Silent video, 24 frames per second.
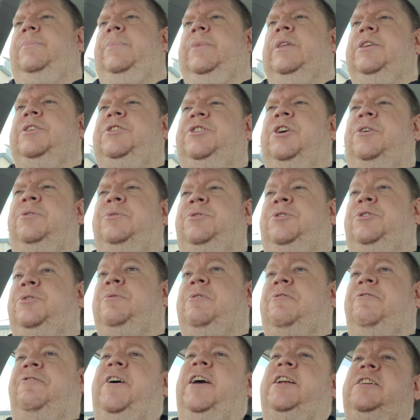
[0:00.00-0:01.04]
So
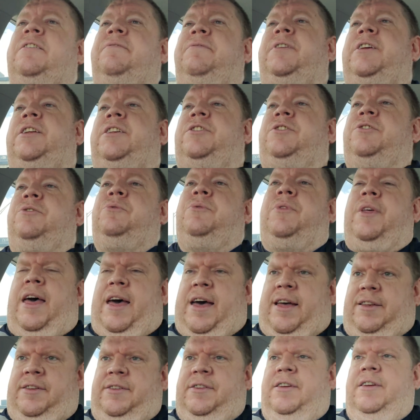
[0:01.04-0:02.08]
to effectively do
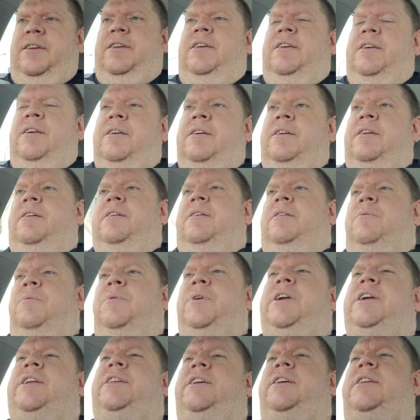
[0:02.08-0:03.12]
that,
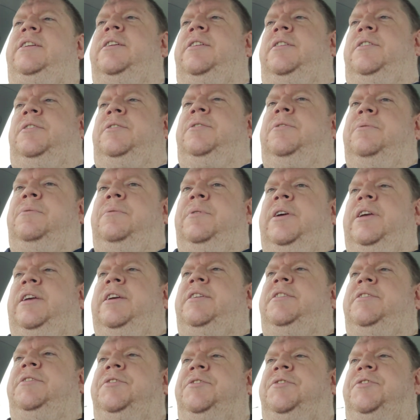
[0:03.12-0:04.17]
what you need to do
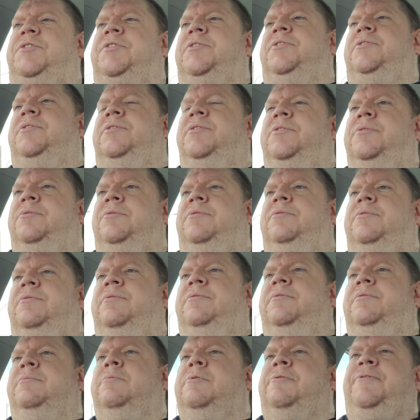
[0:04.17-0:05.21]
is
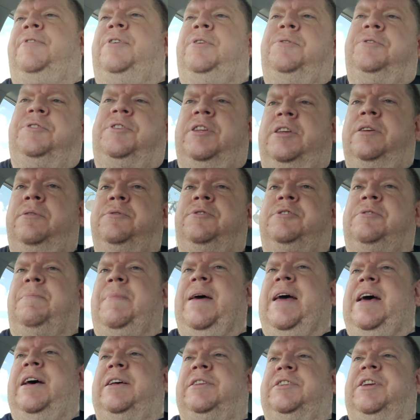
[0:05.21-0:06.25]
refuse to use a
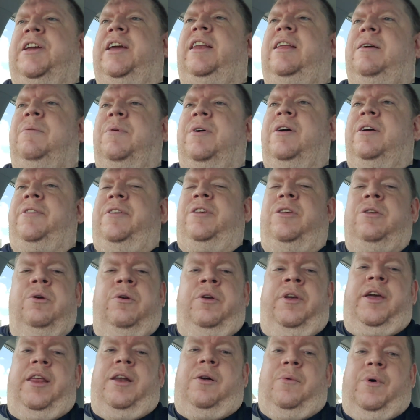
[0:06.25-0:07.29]
mask anywhere that you
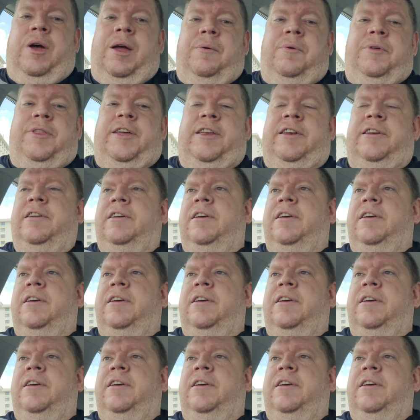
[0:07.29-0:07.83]
can get away with it.